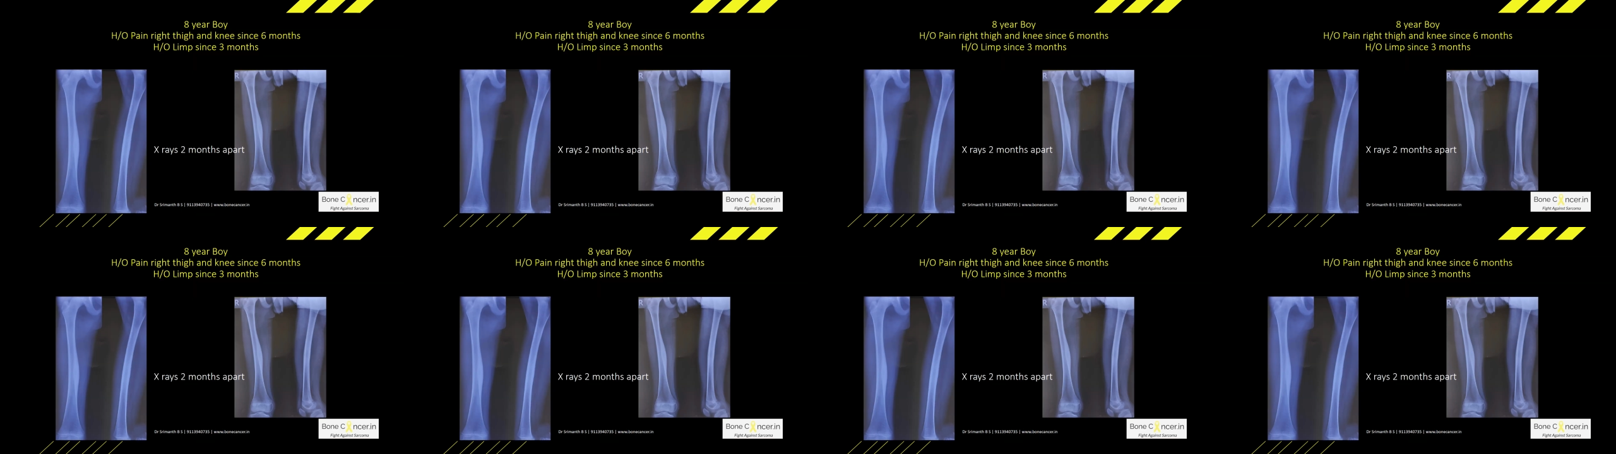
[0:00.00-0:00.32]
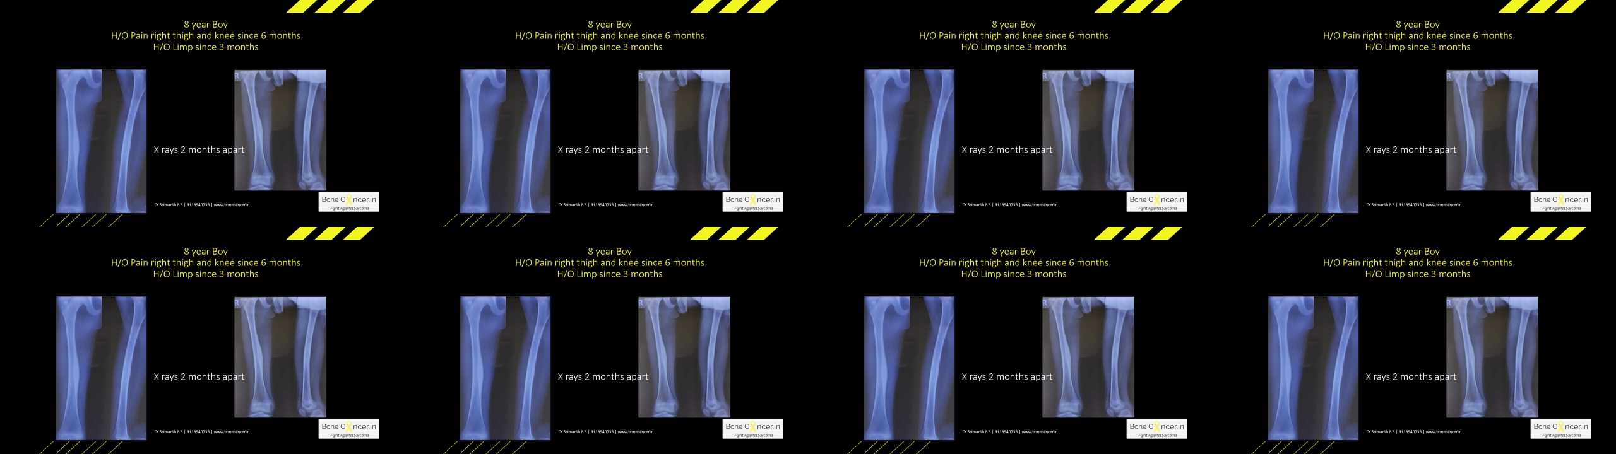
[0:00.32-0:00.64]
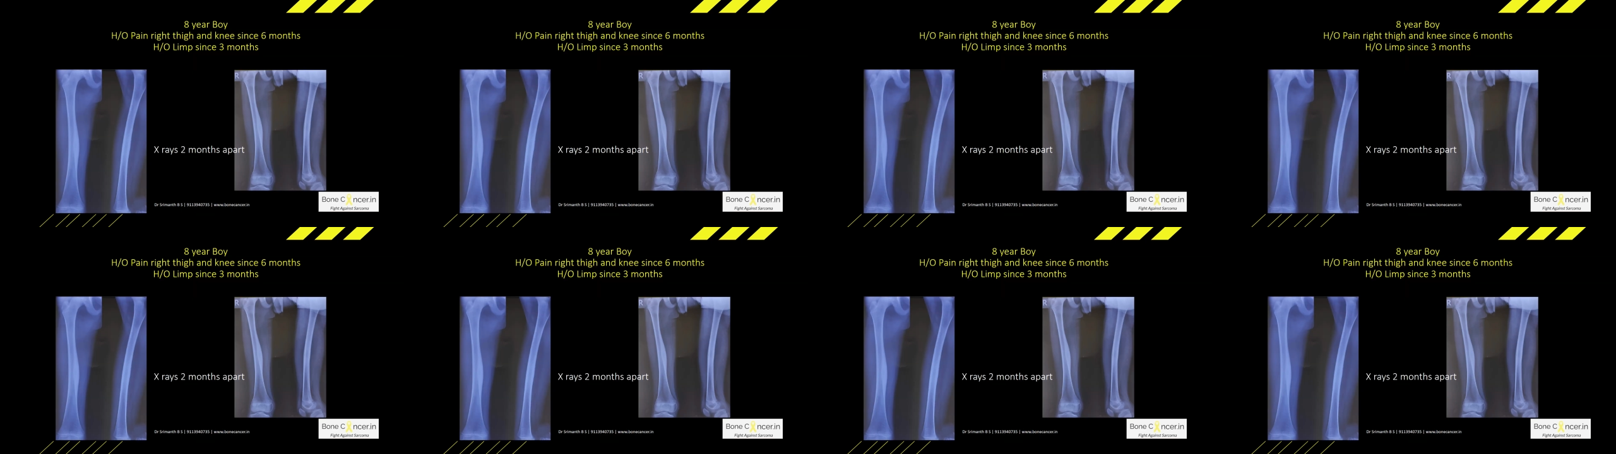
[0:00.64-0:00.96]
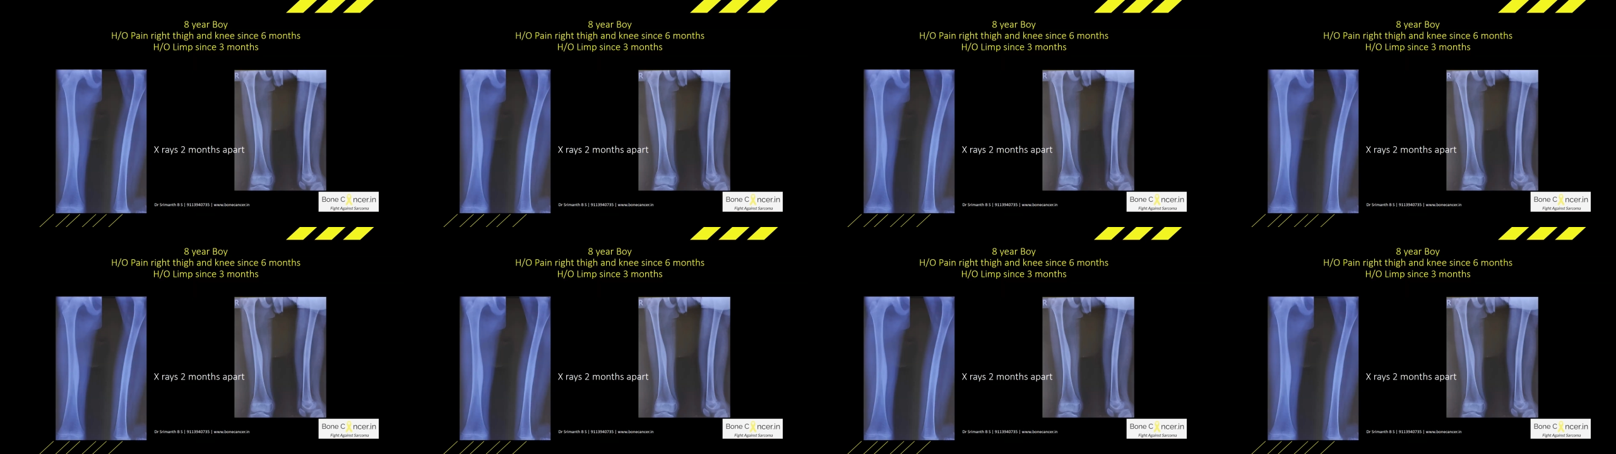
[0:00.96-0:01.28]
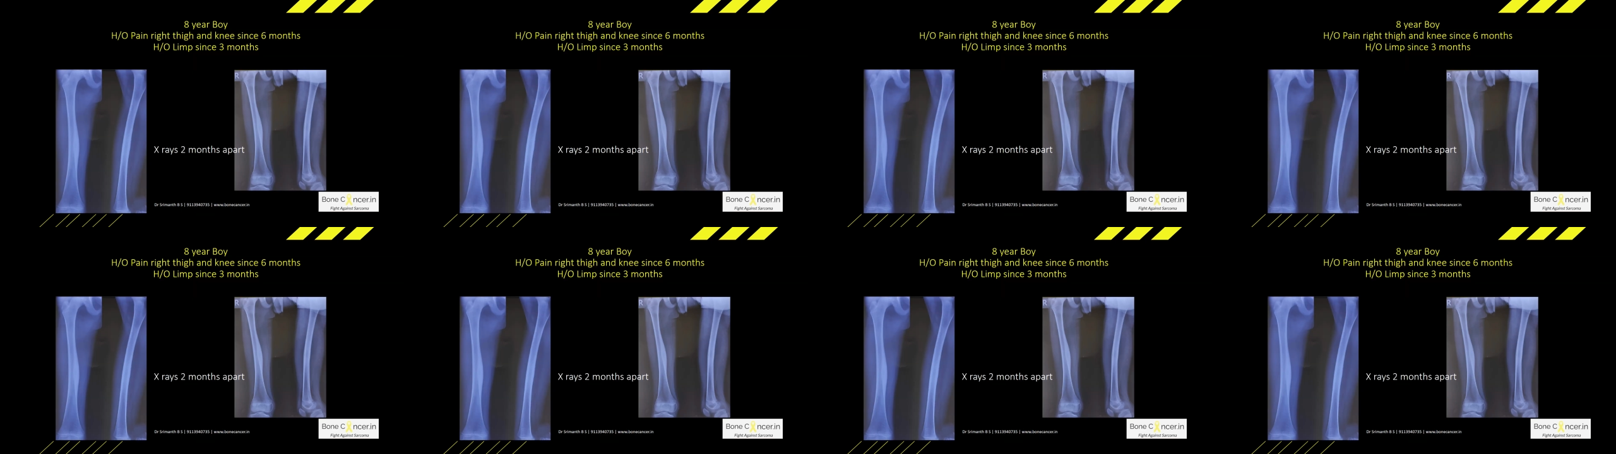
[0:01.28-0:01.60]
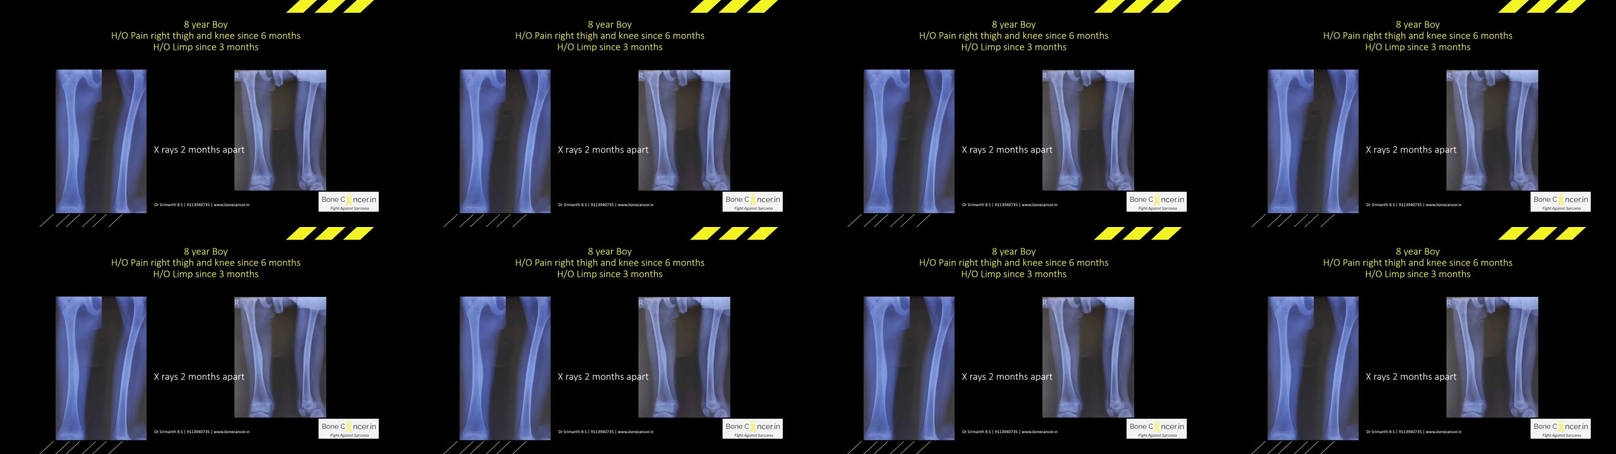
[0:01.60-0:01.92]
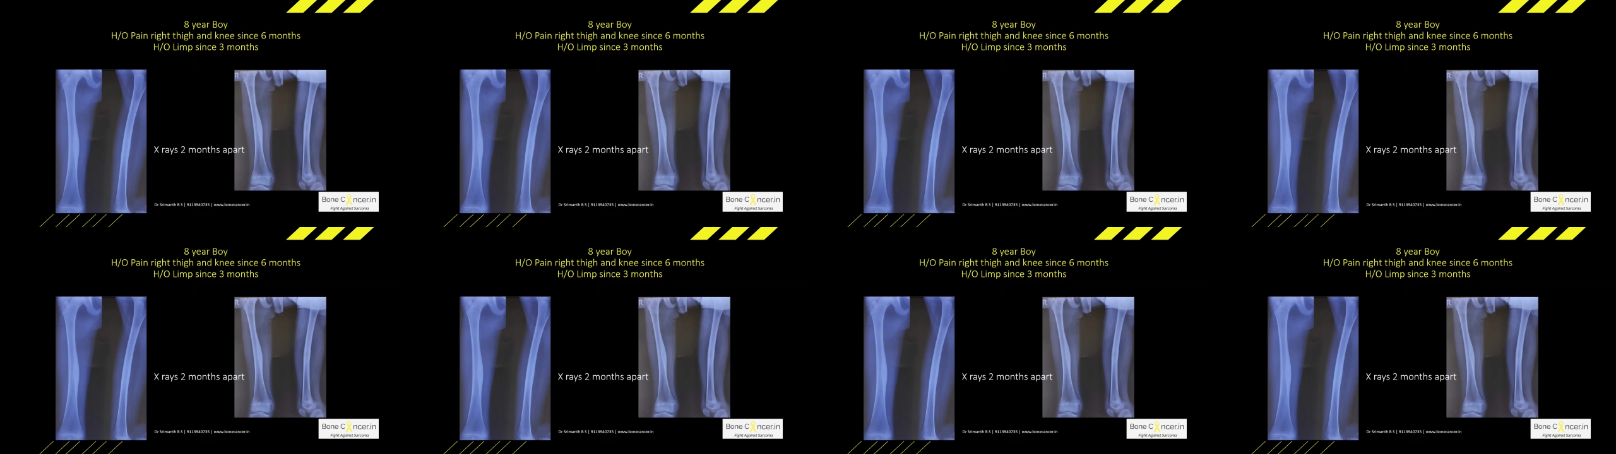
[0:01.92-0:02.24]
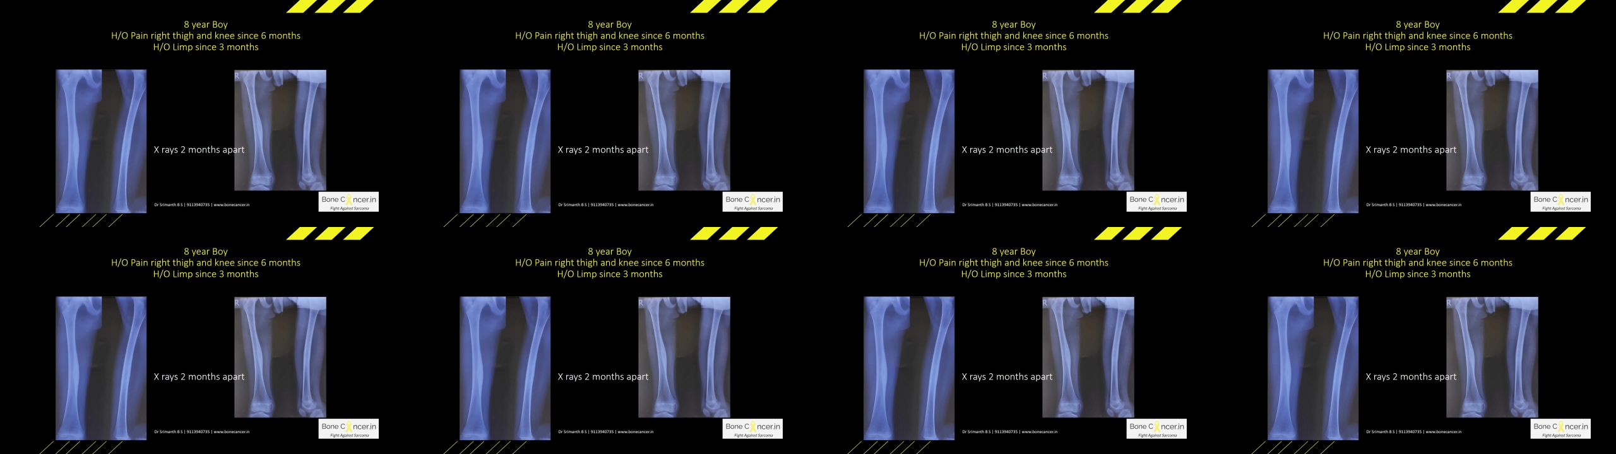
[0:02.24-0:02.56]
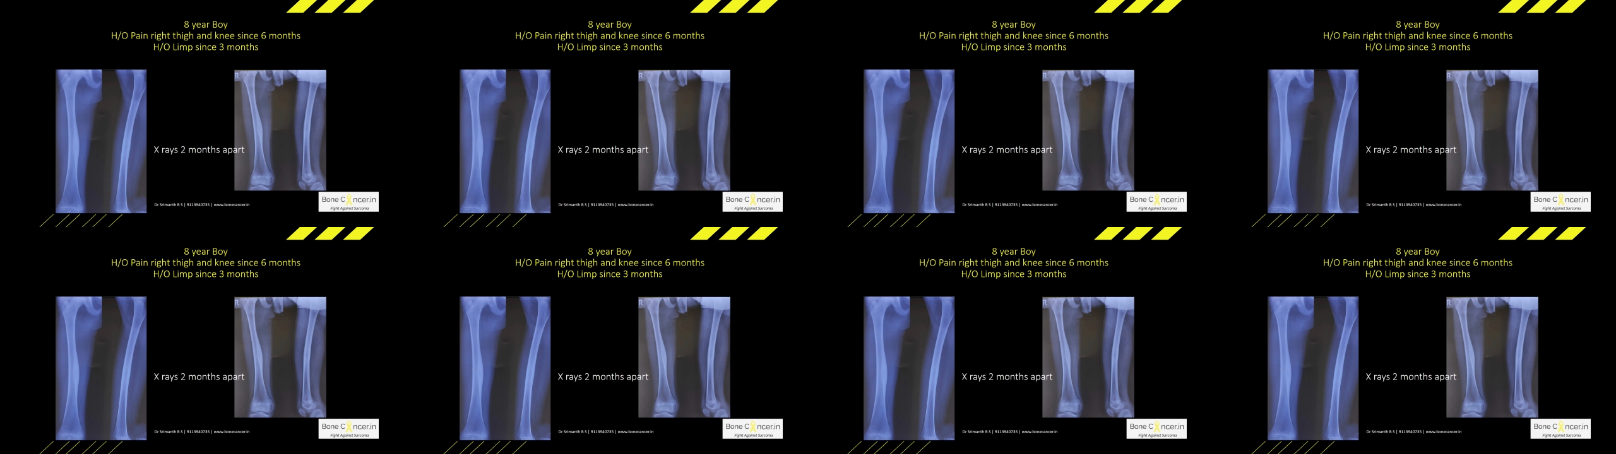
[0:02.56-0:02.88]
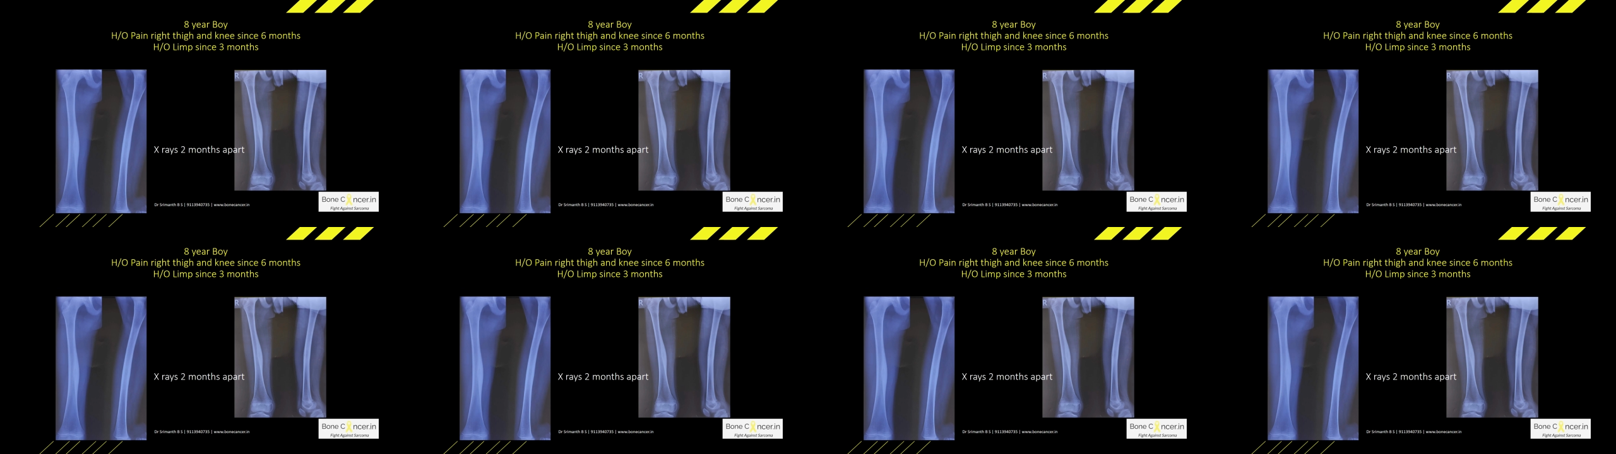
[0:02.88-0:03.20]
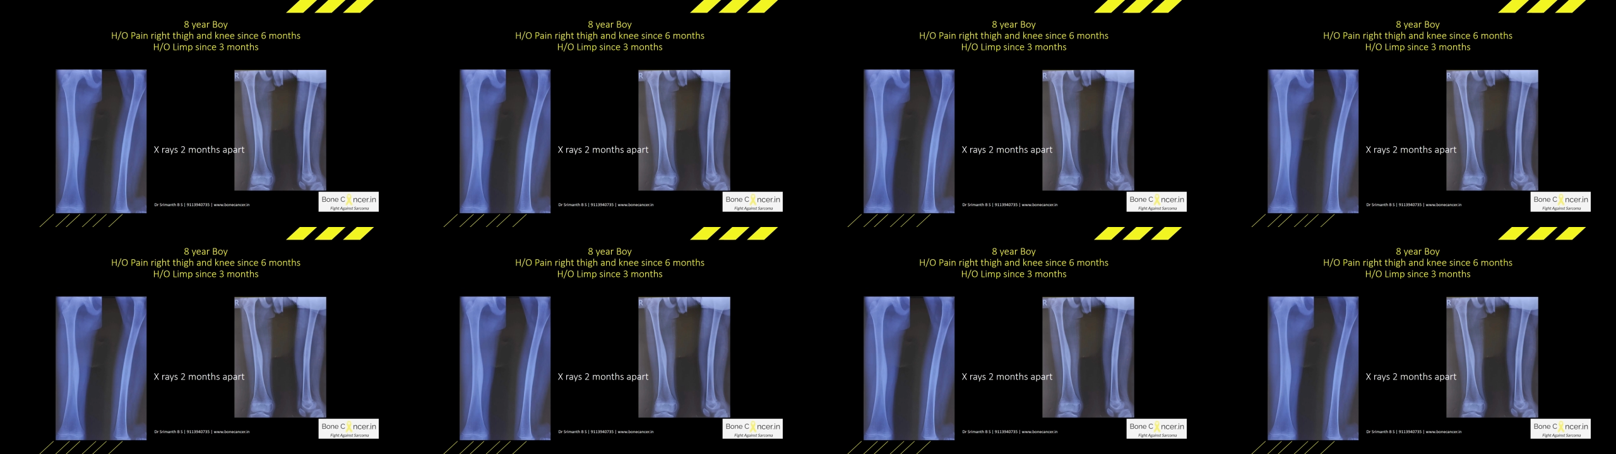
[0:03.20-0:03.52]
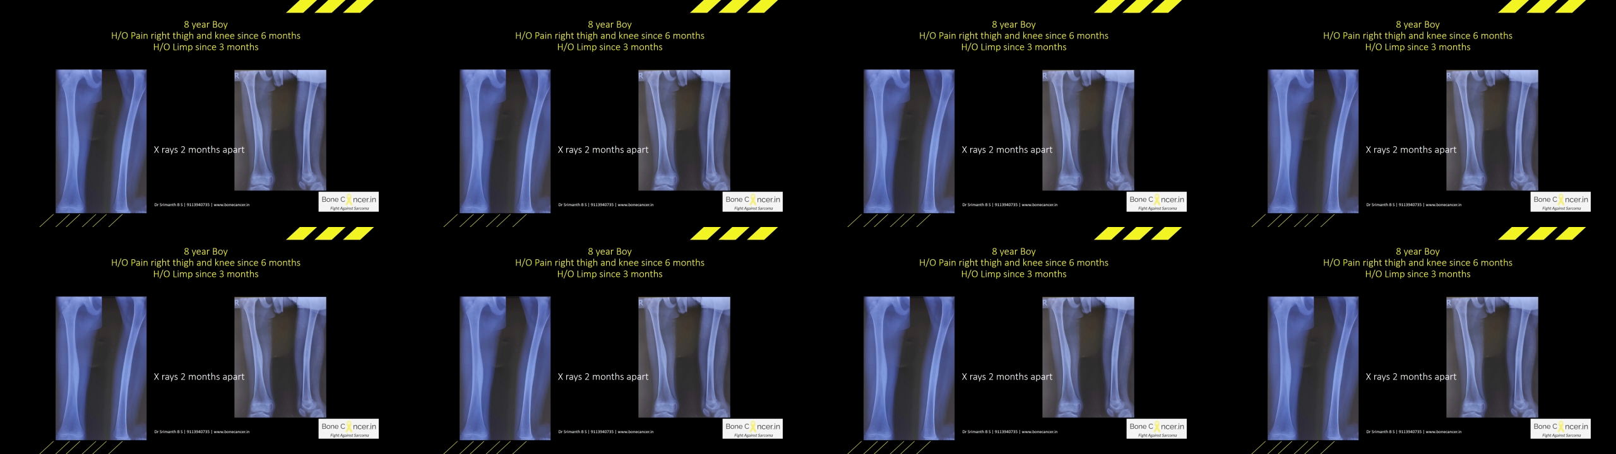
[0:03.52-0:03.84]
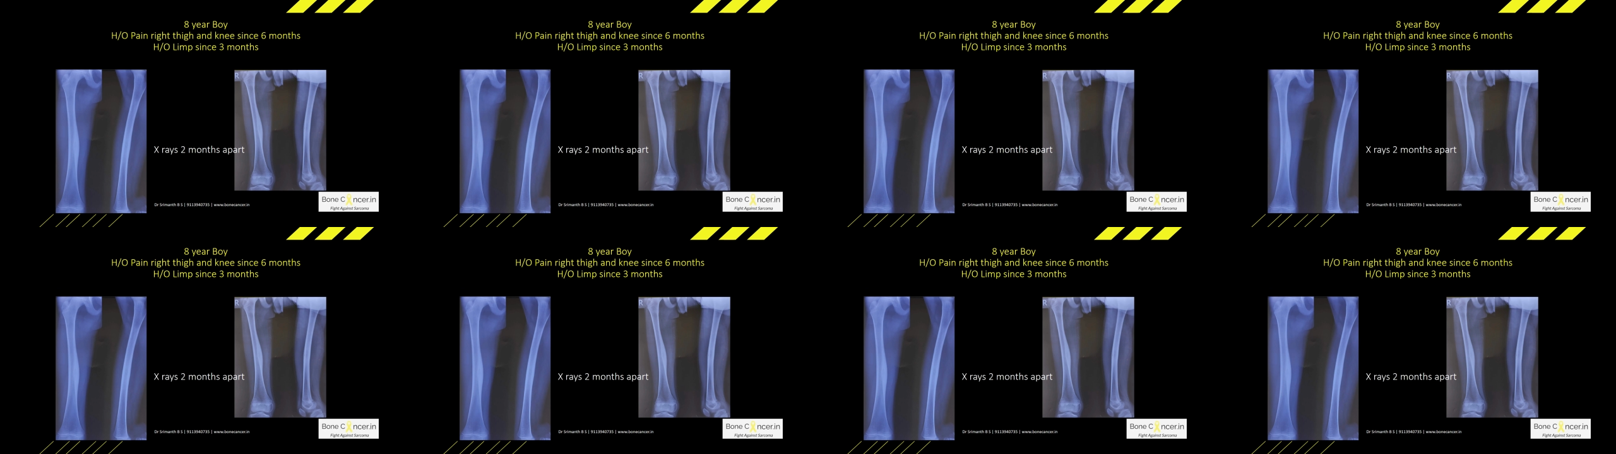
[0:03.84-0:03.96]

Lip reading: [unreadable: no face in view]